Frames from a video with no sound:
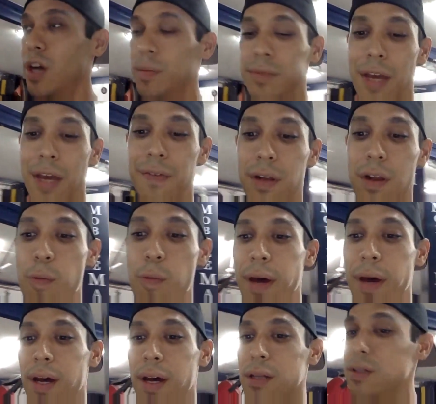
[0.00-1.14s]
What's up, David
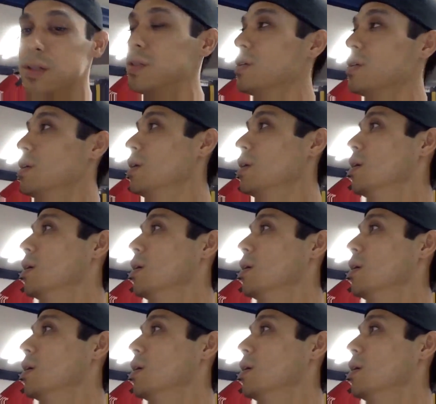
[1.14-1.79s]
Lopez?